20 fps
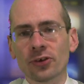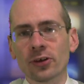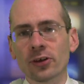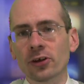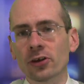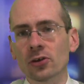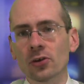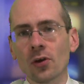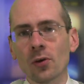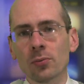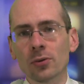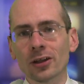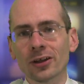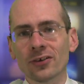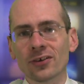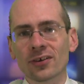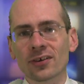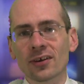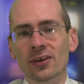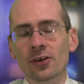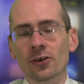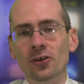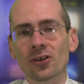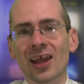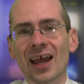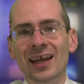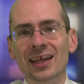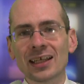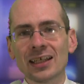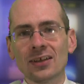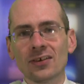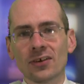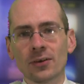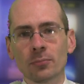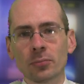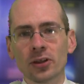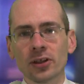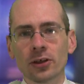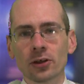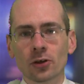and the globalists and their lackeys in
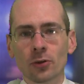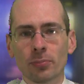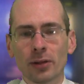political